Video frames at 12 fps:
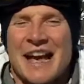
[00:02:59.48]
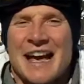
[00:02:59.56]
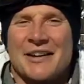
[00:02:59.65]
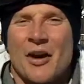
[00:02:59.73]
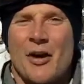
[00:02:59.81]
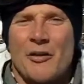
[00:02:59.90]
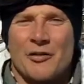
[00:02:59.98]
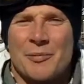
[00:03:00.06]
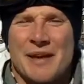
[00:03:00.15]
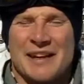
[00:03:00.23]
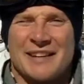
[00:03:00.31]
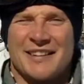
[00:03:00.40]
ahead off the
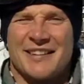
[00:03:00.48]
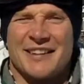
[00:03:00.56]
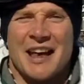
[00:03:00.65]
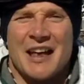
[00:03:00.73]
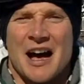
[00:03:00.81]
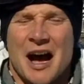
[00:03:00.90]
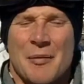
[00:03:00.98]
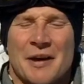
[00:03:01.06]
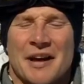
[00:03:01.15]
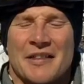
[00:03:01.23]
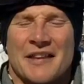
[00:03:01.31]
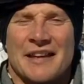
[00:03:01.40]
pistes,
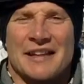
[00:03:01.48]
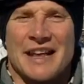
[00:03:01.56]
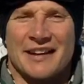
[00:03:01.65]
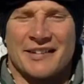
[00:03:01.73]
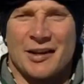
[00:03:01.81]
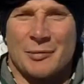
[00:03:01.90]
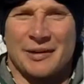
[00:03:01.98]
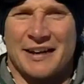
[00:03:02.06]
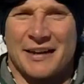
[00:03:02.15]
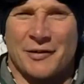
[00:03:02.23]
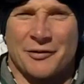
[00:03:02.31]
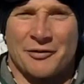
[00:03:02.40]
and the next couple of
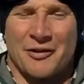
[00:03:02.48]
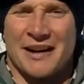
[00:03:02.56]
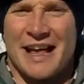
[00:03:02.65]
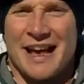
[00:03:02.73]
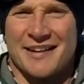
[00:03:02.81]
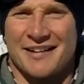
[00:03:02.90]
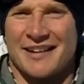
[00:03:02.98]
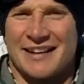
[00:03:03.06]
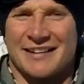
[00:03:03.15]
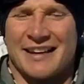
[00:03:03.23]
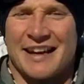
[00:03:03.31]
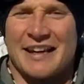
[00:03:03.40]
days on Friday and
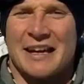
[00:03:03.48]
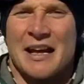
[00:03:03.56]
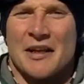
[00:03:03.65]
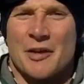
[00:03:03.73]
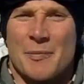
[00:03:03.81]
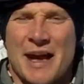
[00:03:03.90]
Saturday, the